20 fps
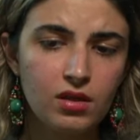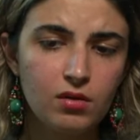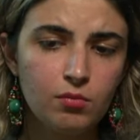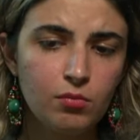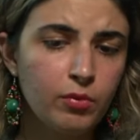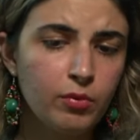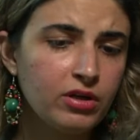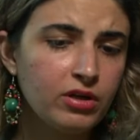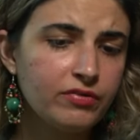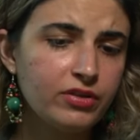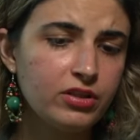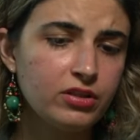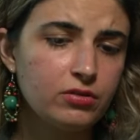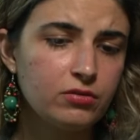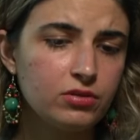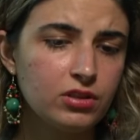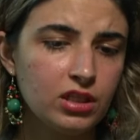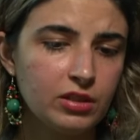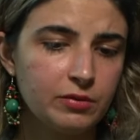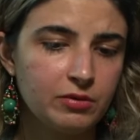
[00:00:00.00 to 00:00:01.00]
But what if they
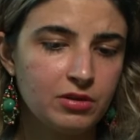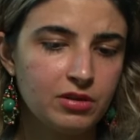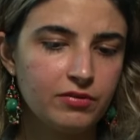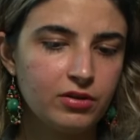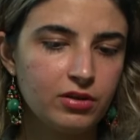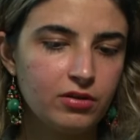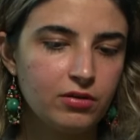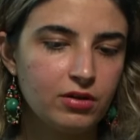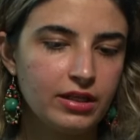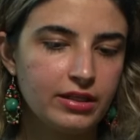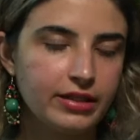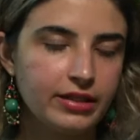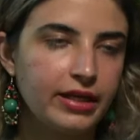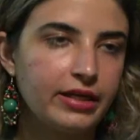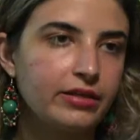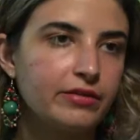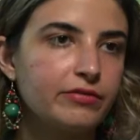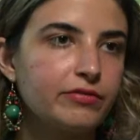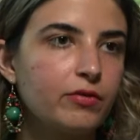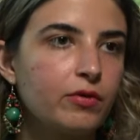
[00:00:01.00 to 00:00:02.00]
don't take? What if they go like
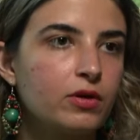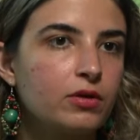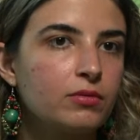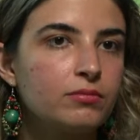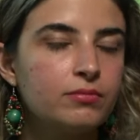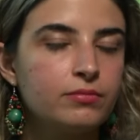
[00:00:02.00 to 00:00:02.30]
knight e4?